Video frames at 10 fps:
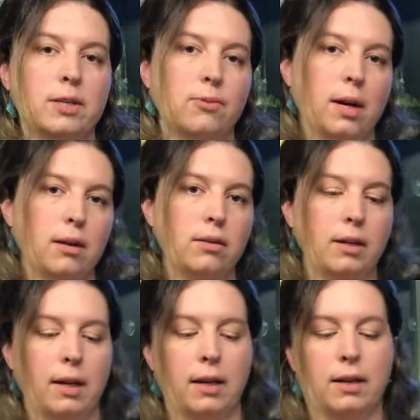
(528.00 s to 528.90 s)
as well.
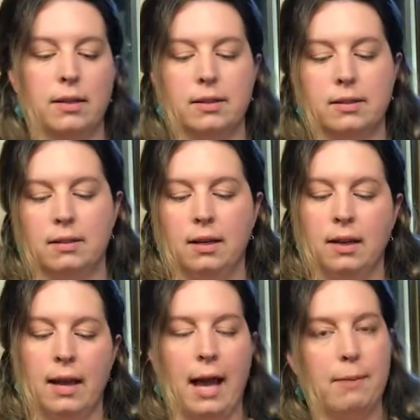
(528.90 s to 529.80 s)
And
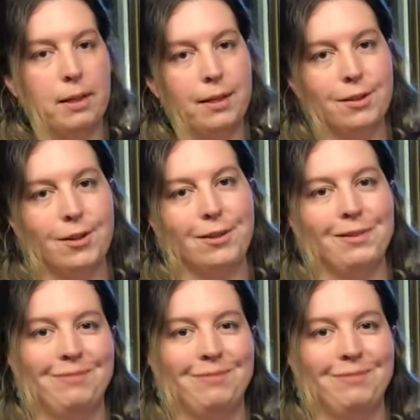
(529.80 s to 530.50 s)
happy Easter.